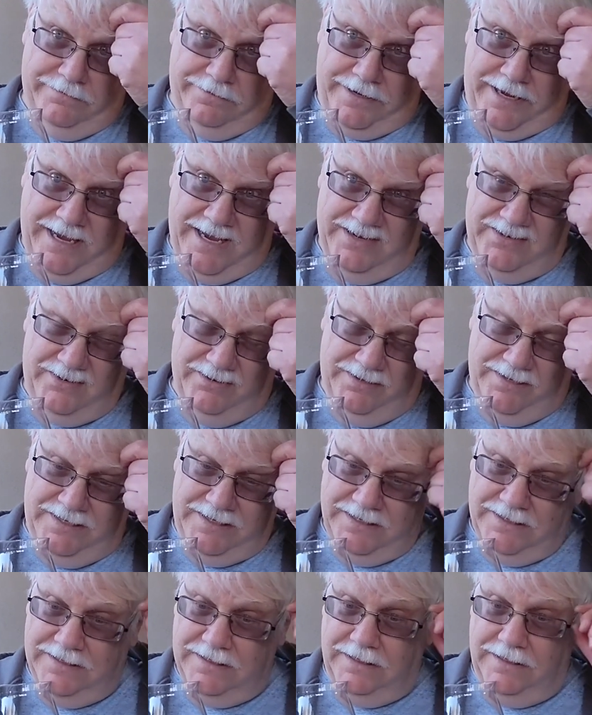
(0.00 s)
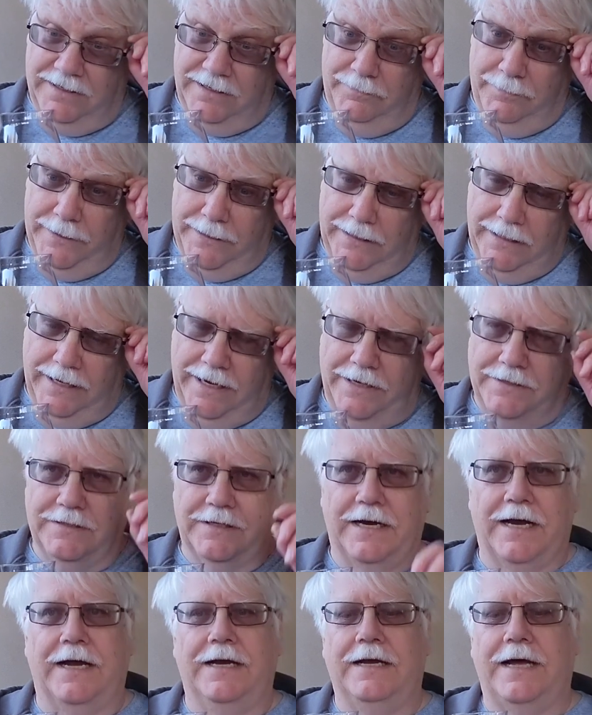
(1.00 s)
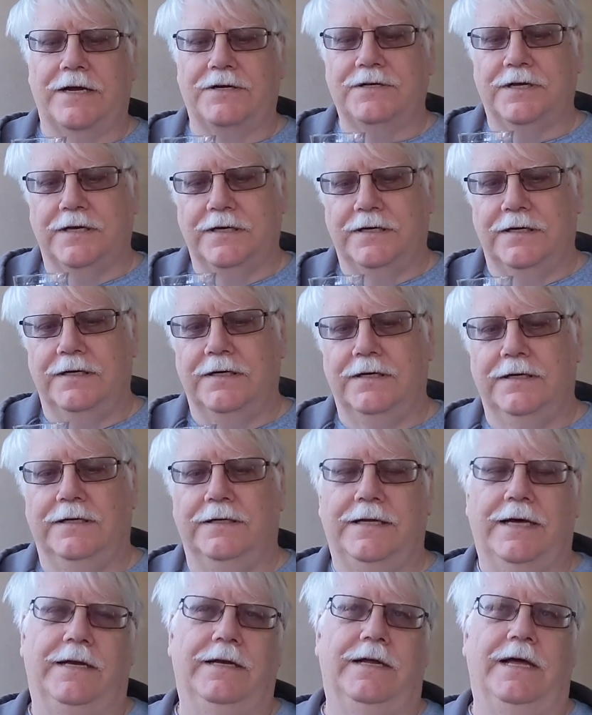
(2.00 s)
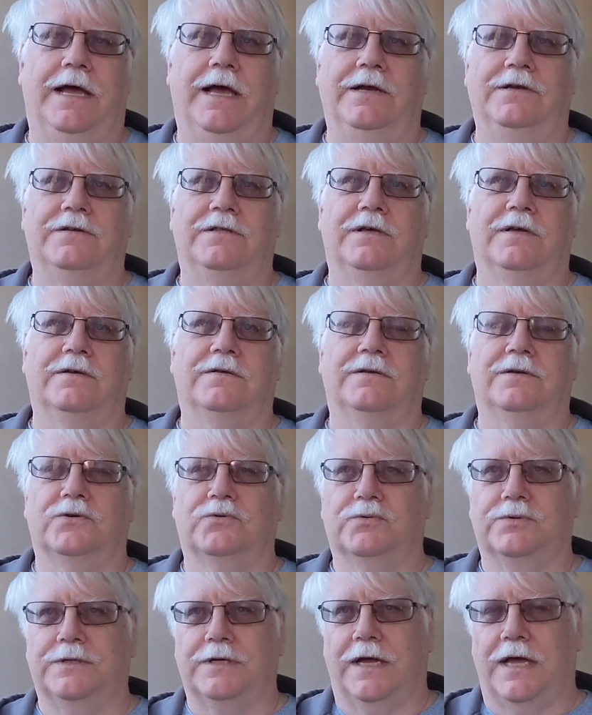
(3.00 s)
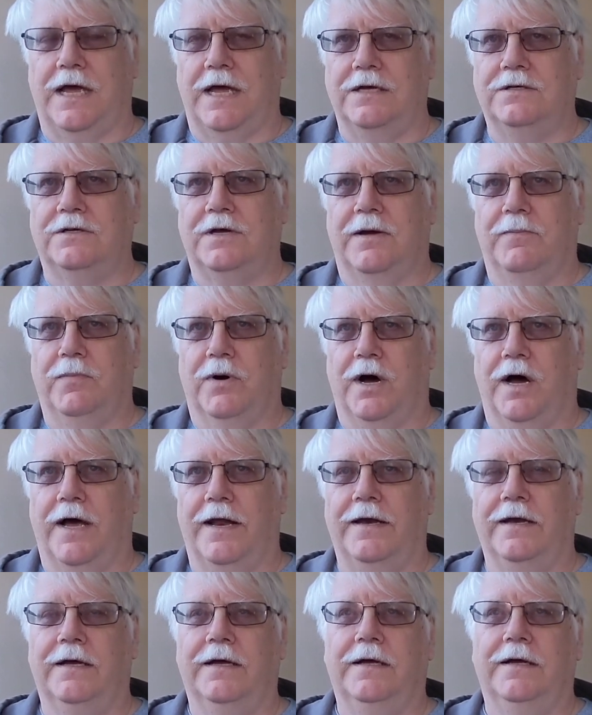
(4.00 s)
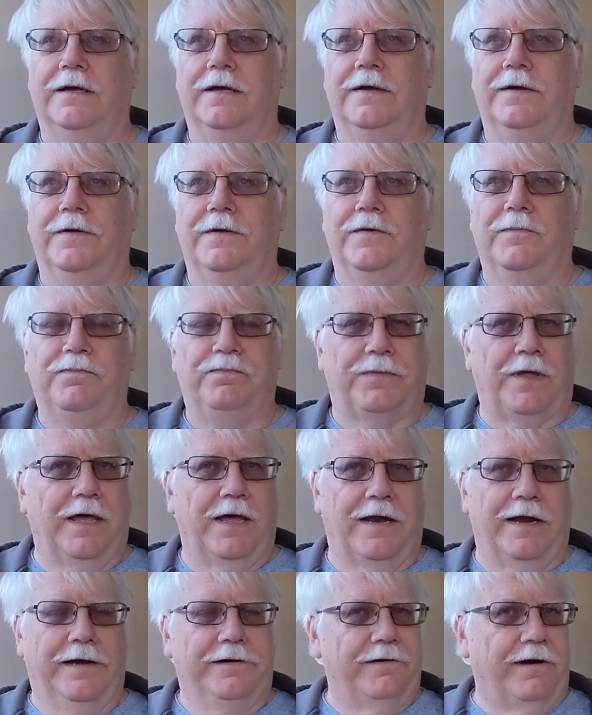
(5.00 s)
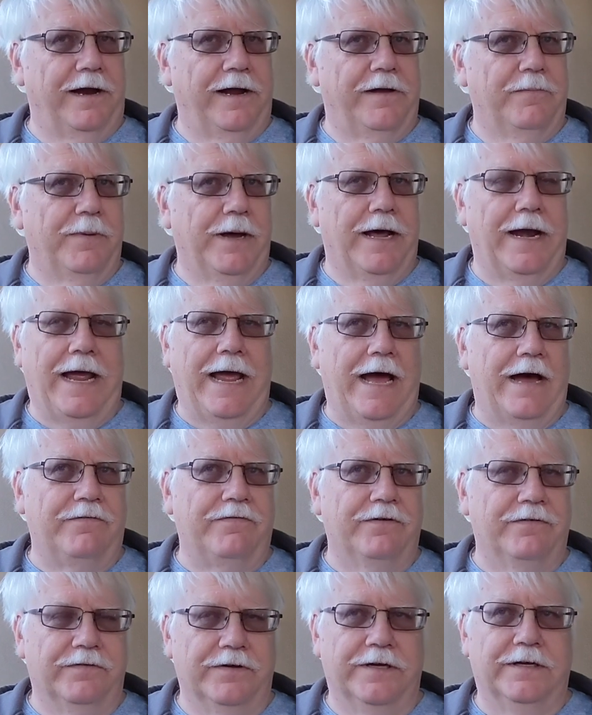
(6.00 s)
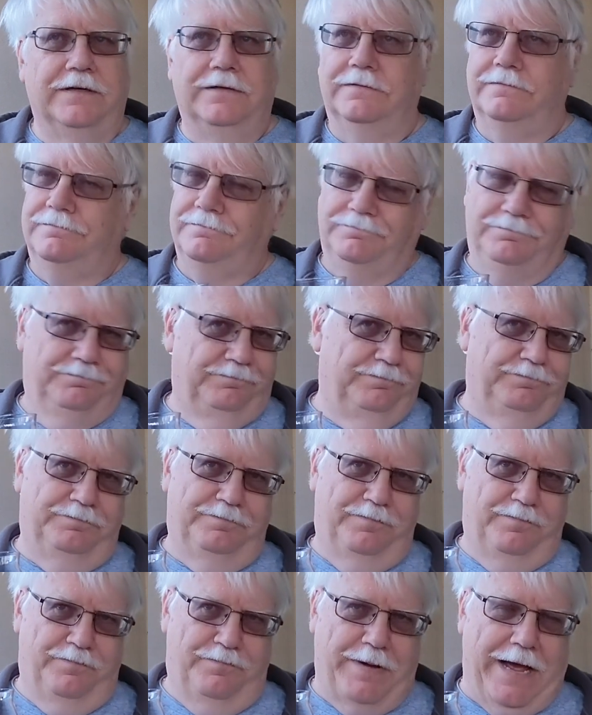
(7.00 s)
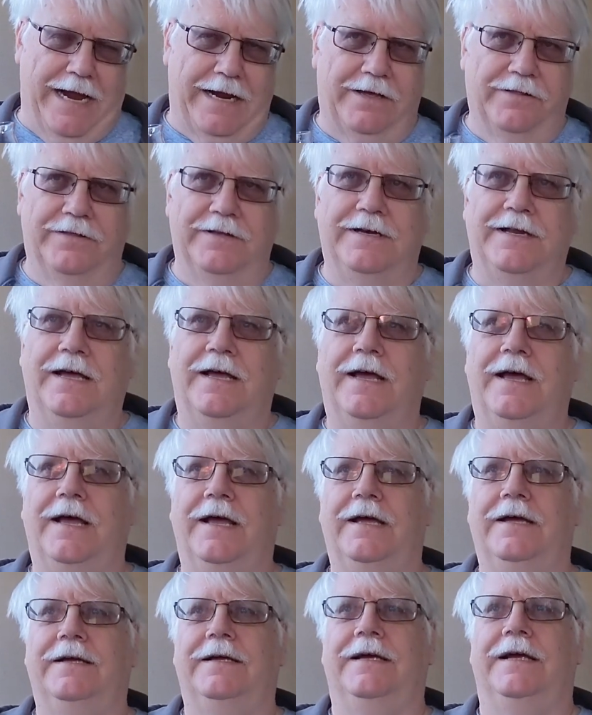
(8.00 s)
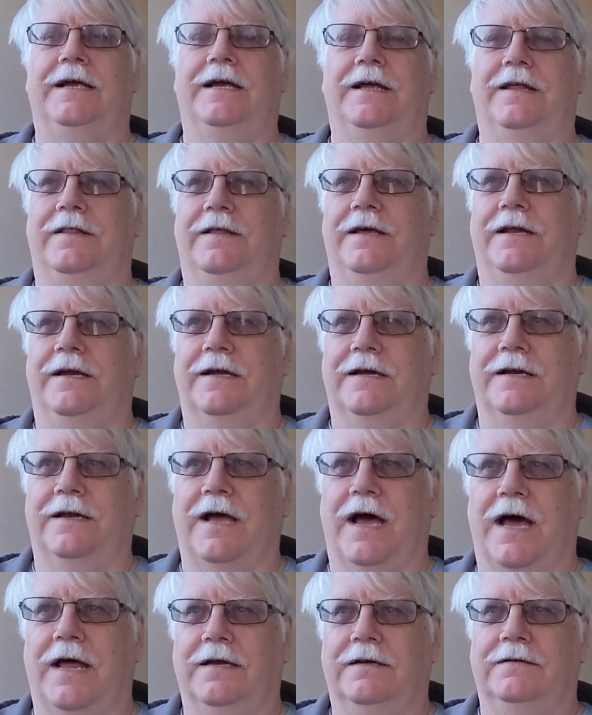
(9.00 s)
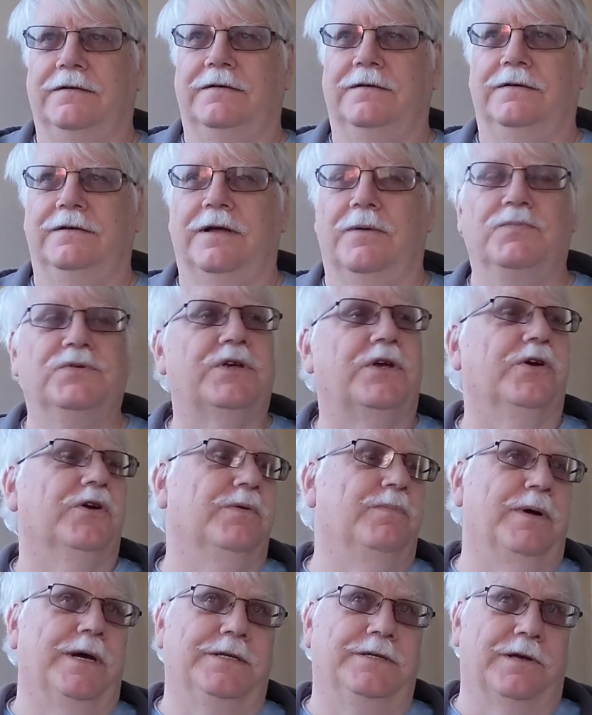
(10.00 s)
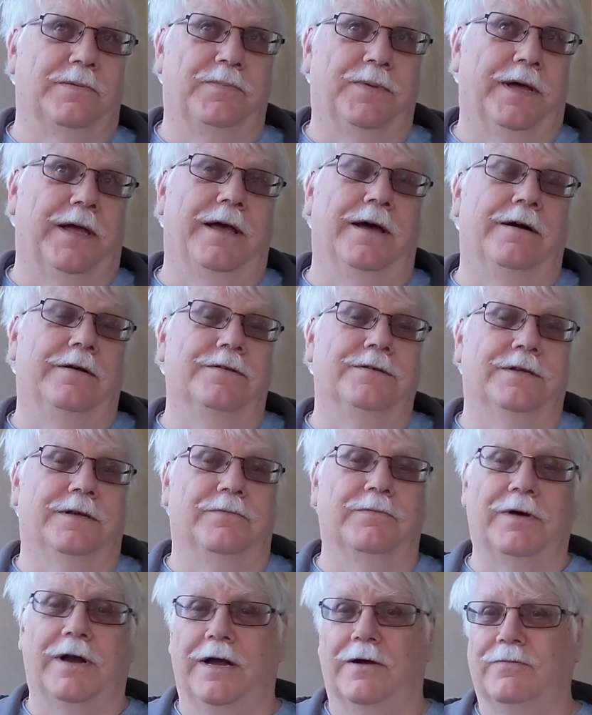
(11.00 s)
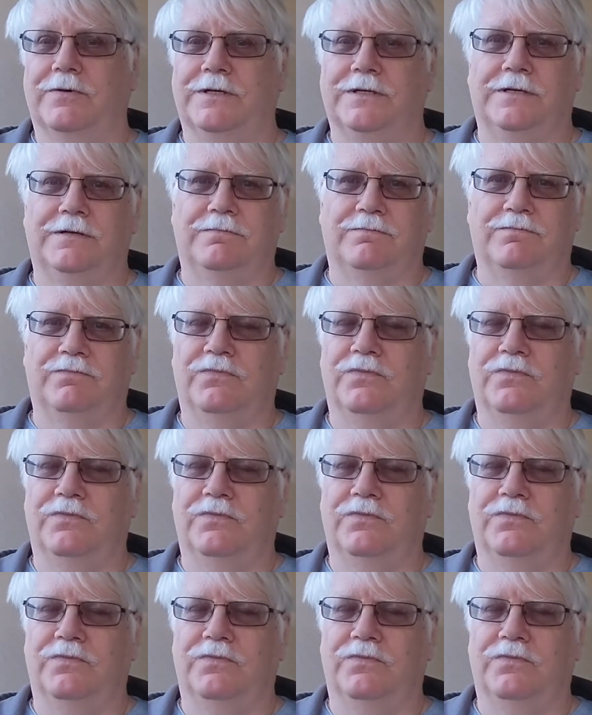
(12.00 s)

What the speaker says: case. So this is a little bit less, and I actually didn't intend to age this. This was a case I bought, and I drank about half of it back in the day, and then it got obscured by something else. And when I was